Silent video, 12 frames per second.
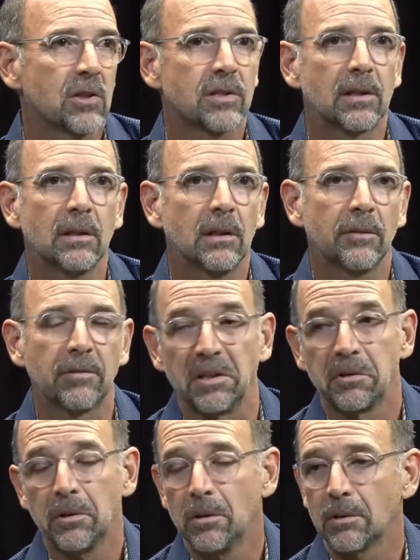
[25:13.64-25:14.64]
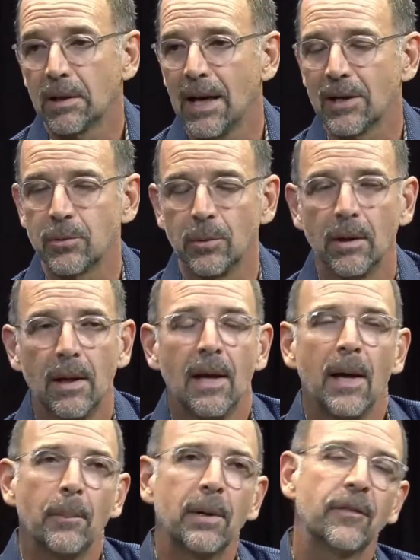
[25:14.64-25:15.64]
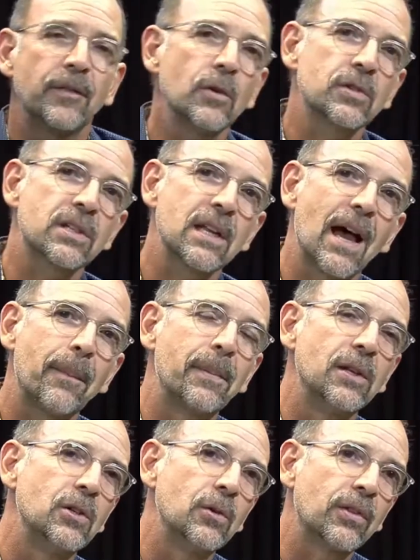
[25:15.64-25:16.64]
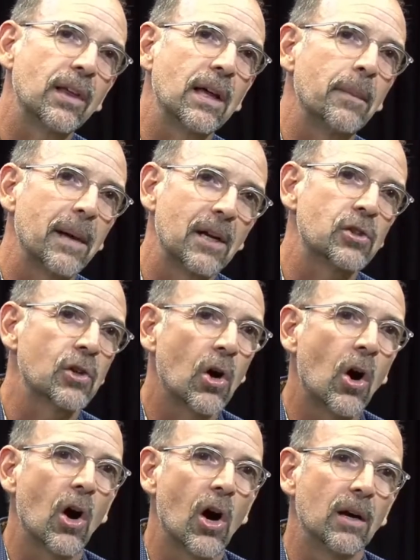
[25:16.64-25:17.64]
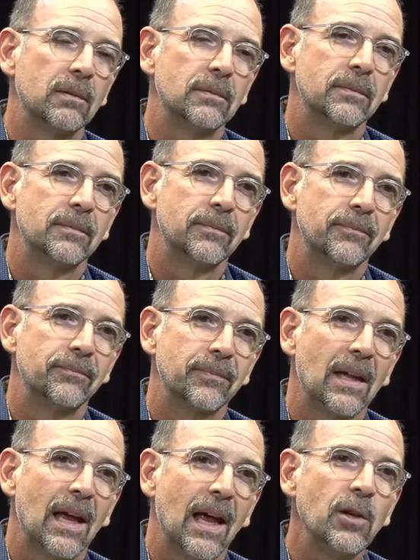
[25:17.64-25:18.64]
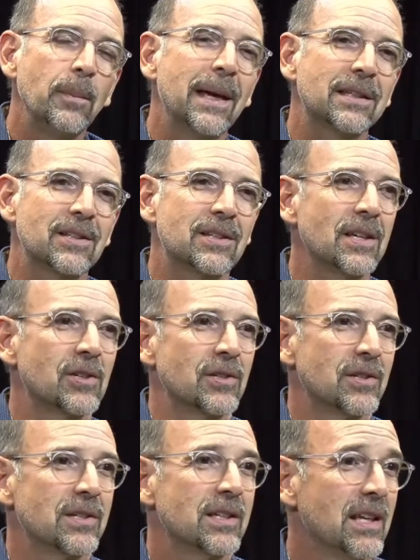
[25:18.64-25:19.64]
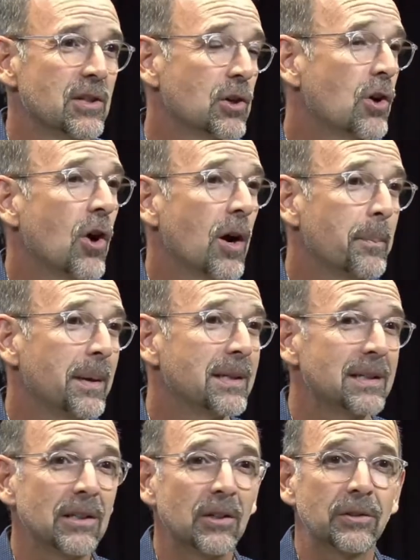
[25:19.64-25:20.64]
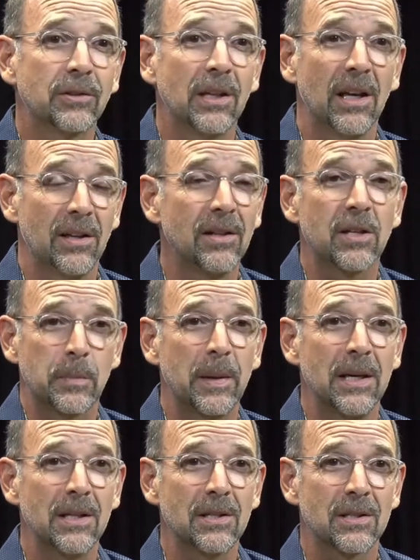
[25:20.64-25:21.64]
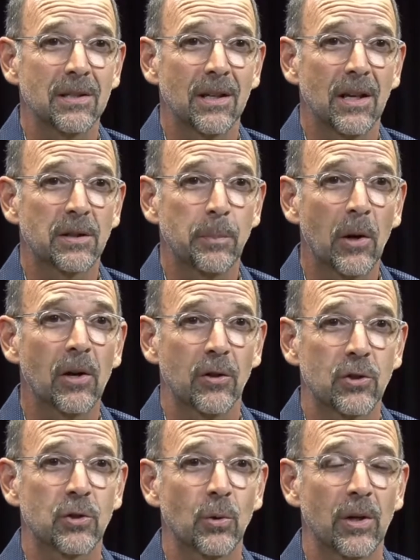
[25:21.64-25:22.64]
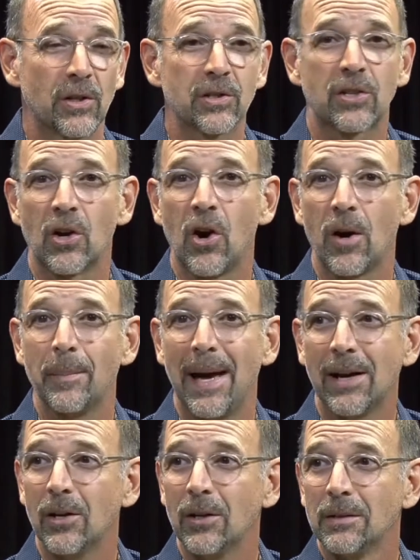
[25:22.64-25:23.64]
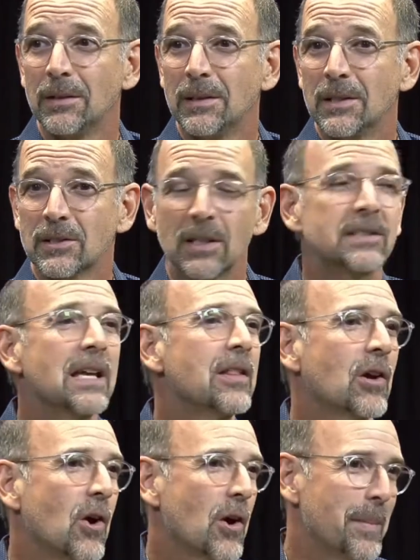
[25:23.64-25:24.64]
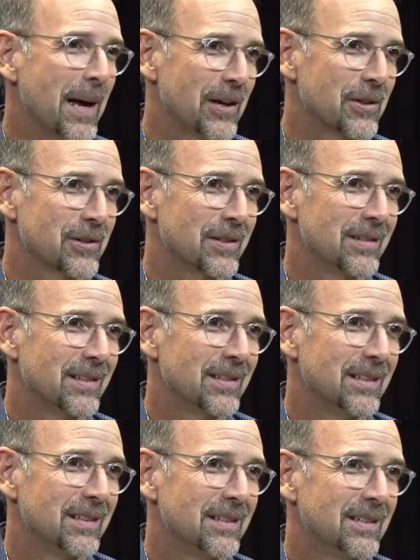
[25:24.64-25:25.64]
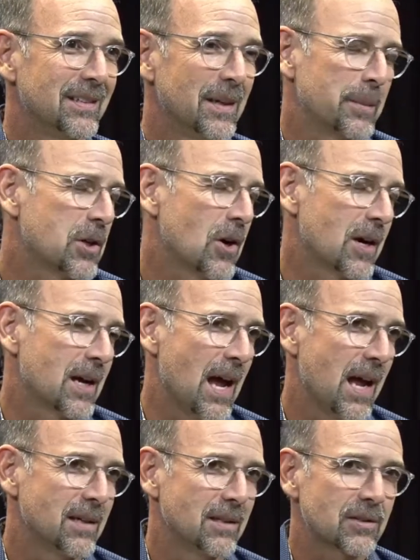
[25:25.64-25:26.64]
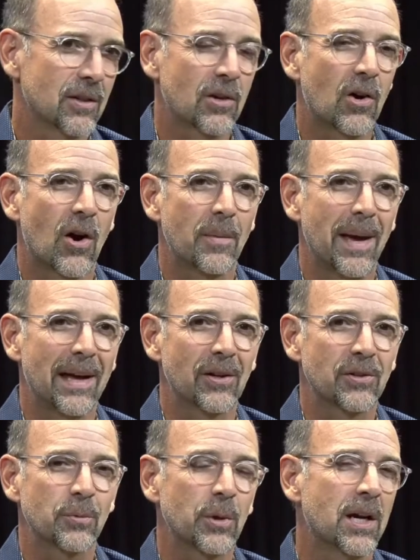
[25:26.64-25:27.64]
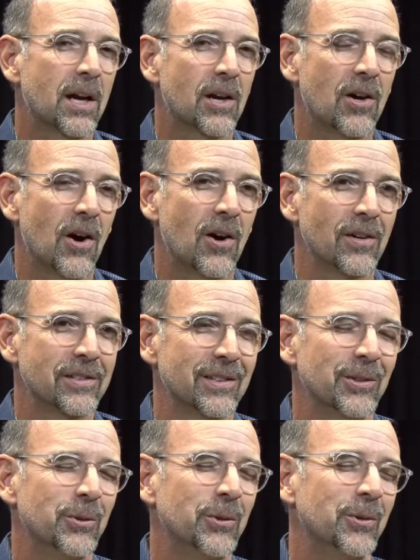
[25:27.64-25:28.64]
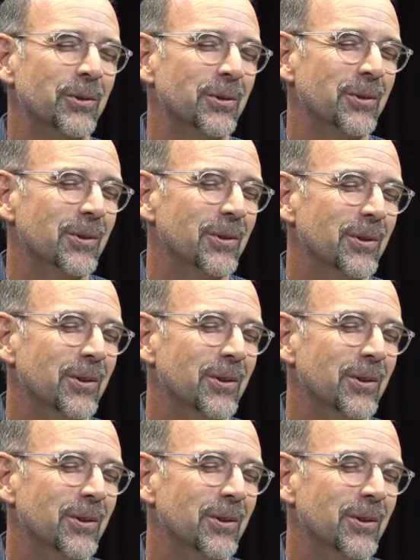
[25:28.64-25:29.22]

There's the delivery. Cool, casual. But if you stop and you think about your car, you make decisions. Is your car a big deal in this piece? As part of the story, does the car matter? So let's say the car matters. I'm a car guy, so the car matters. What kind of car is it? Ooh,